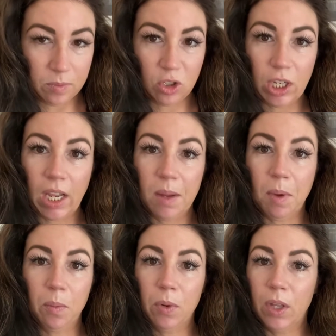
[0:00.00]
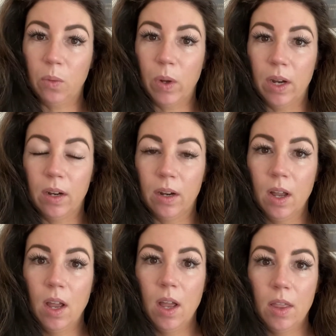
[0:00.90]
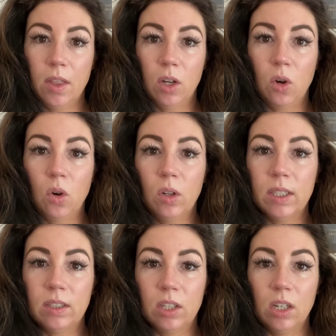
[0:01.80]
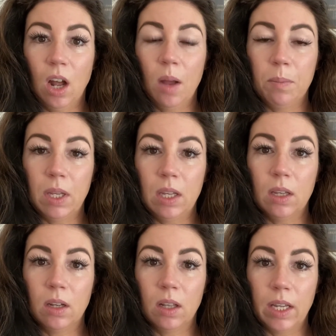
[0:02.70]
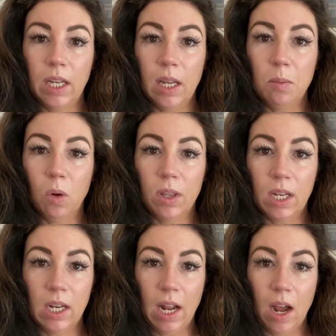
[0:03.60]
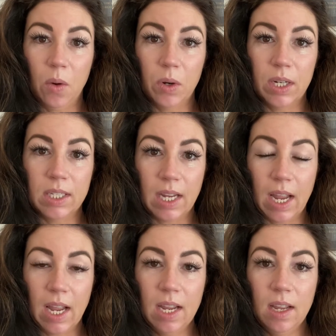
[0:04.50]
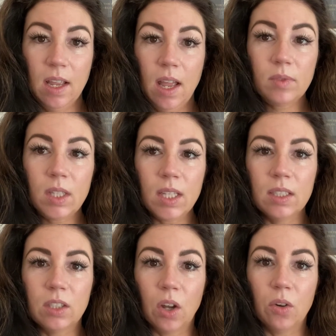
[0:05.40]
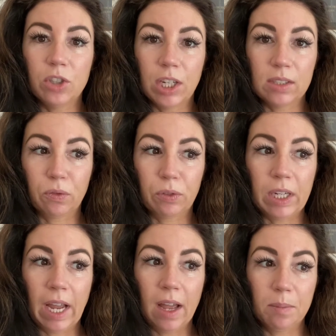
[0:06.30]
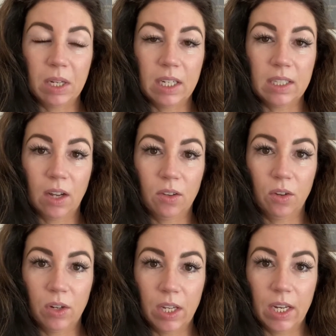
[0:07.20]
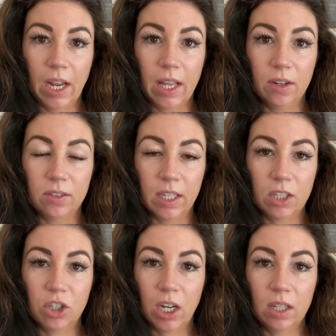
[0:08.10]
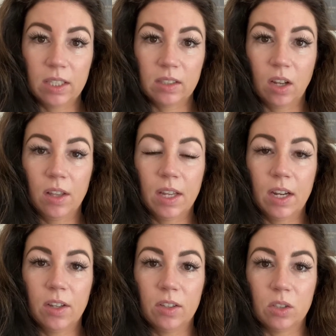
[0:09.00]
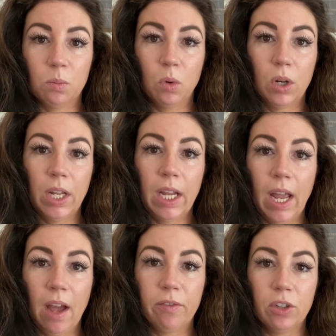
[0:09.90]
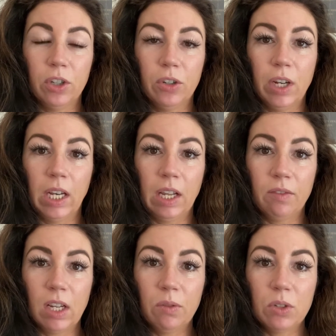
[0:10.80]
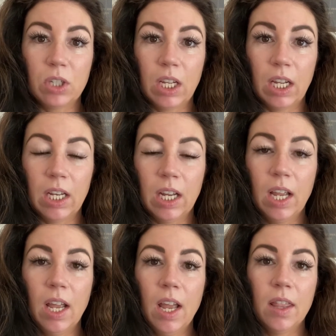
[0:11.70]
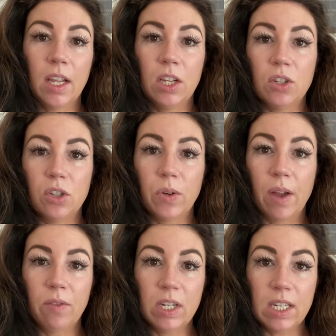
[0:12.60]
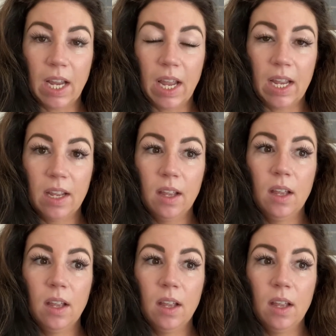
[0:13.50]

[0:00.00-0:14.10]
she came up with where the goal is to not be cleaning more than an hour a day. So she has a free app that I downloaded, and there's like checklists on there. There's a morning, afternoon, and evening routine that you do every day.